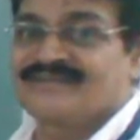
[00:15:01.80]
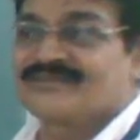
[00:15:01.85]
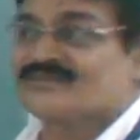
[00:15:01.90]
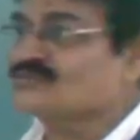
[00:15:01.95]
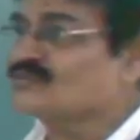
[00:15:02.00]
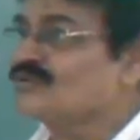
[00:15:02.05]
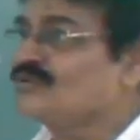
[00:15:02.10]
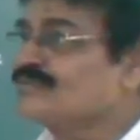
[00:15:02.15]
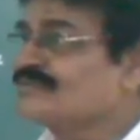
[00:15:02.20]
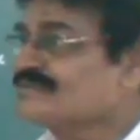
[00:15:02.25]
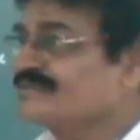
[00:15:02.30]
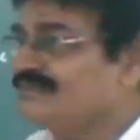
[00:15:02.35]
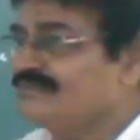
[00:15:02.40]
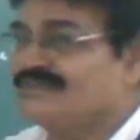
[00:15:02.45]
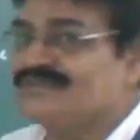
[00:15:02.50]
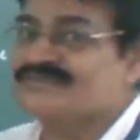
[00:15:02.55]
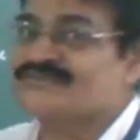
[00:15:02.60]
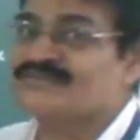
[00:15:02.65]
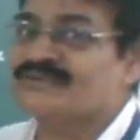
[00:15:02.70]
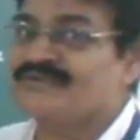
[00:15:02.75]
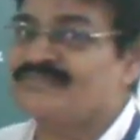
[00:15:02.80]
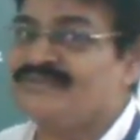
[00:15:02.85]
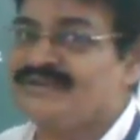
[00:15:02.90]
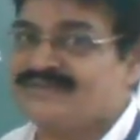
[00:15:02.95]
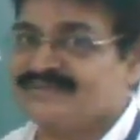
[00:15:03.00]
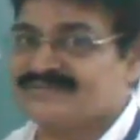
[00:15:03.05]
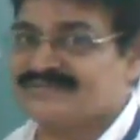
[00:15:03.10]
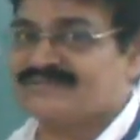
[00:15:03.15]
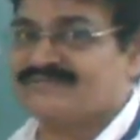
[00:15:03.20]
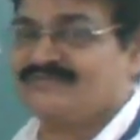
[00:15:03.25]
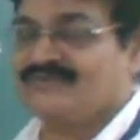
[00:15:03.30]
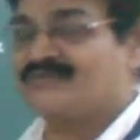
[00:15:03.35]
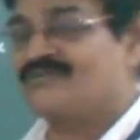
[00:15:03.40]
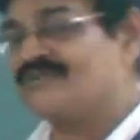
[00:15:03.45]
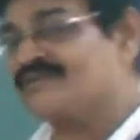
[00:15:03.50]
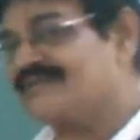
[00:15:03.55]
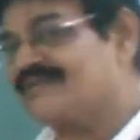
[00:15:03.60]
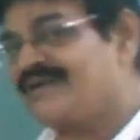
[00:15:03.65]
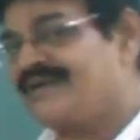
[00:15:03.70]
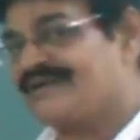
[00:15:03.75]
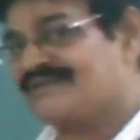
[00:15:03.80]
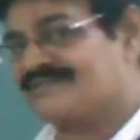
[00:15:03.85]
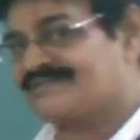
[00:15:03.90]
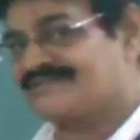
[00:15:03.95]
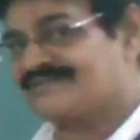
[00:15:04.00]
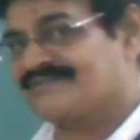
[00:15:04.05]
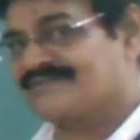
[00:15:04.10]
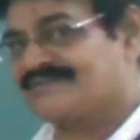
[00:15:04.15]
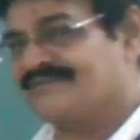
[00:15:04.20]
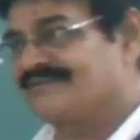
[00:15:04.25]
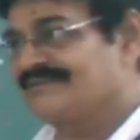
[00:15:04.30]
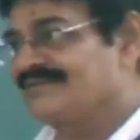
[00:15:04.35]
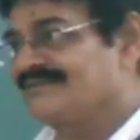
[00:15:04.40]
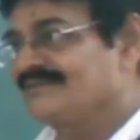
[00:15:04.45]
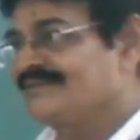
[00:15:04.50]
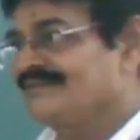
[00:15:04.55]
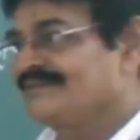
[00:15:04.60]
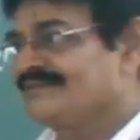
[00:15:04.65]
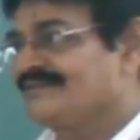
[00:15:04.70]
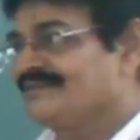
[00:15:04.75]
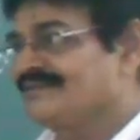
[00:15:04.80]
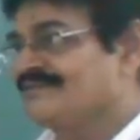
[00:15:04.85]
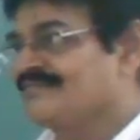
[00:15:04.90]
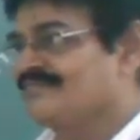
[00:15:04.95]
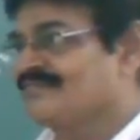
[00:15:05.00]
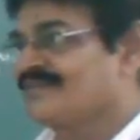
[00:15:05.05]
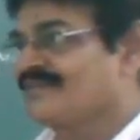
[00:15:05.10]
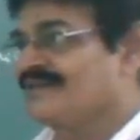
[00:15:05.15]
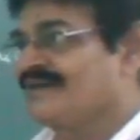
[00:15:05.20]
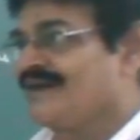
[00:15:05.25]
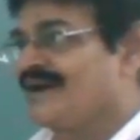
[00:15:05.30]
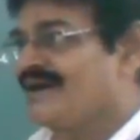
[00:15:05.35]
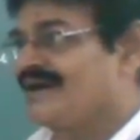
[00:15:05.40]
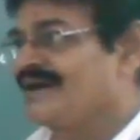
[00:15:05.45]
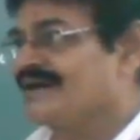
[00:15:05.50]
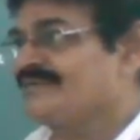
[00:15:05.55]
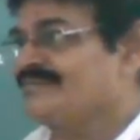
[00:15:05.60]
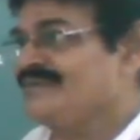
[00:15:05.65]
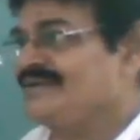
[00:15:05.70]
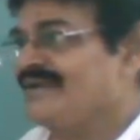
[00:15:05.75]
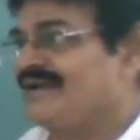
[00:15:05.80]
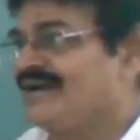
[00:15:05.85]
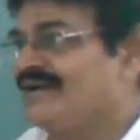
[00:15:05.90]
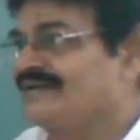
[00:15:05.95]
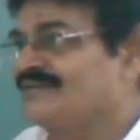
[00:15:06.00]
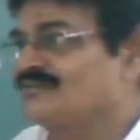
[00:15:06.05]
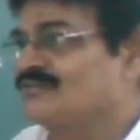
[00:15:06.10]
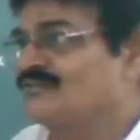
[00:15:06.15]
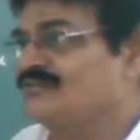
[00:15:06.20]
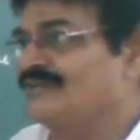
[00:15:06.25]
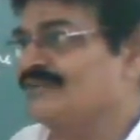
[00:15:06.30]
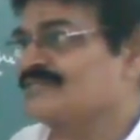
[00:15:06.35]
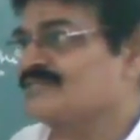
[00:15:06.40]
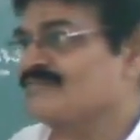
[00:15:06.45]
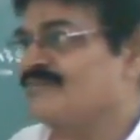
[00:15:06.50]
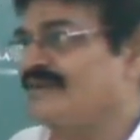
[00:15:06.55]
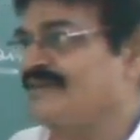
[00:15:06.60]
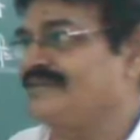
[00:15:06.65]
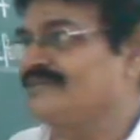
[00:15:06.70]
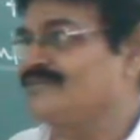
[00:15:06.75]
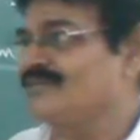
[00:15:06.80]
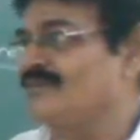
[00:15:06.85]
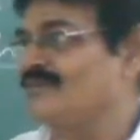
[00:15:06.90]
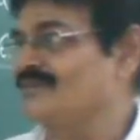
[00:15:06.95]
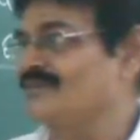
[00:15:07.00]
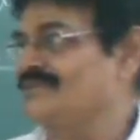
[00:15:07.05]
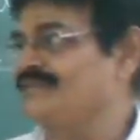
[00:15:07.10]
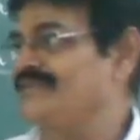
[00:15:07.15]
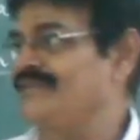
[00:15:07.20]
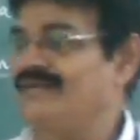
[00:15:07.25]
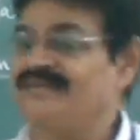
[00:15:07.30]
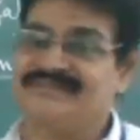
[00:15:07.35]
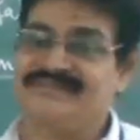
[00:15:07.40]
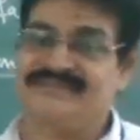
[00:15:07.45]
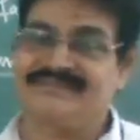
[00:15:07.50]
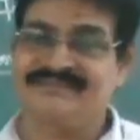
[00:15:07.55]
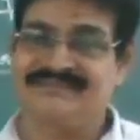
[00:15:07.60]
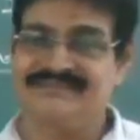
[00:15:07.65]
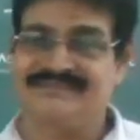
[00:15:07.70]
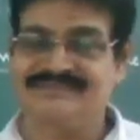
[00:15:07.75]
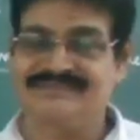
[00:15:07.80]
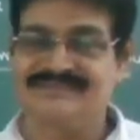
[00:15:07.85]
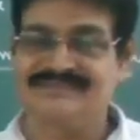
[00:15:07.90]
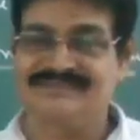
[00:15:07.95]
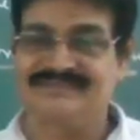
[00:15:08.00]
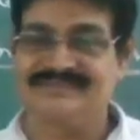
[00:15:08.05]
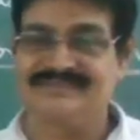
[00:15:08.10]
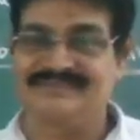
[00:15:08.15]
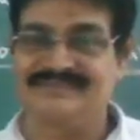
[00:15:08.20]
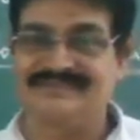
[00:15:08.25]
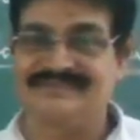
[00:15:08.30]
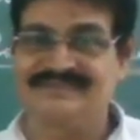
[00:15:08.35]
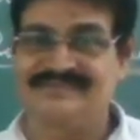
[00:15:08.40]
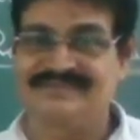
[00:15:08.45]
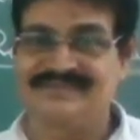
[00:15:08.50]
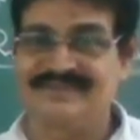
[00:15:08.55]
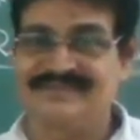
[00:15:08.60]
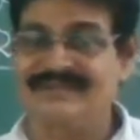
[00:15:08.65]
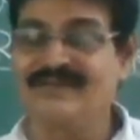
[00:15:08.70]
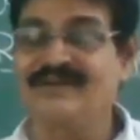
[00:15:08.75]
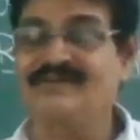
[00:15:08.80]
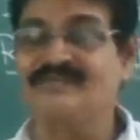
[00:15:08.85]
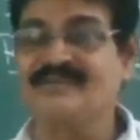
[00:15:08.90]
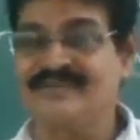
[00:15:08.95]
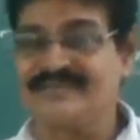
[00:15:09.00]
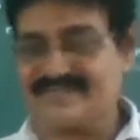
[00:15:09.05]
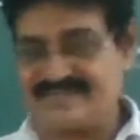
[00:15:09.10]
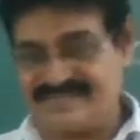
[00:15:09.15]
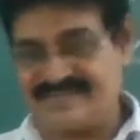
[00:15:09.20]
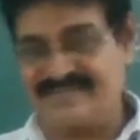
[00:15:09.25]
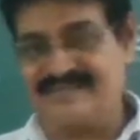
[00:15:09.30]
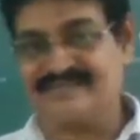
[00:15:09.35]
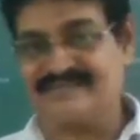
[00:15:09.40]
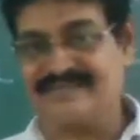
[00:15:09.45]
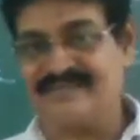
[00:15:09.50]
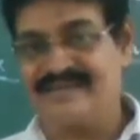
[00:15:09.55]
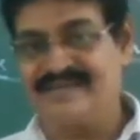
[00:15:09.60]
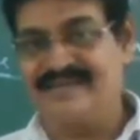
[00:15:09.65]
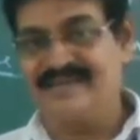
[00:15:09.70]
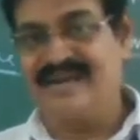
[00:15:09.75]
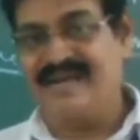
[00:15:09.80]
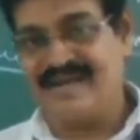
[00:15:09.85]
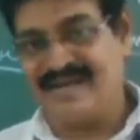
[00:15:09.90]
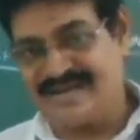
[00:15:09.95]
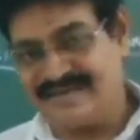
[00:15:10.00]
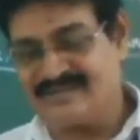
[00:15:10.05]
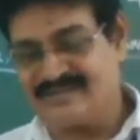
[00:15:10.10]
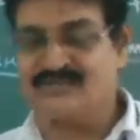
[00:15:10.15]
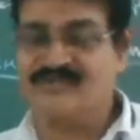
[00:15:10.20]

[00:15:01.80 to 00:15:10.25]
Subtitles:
So civil servants, bureaucrats, the army had to spend upon that. Now the state had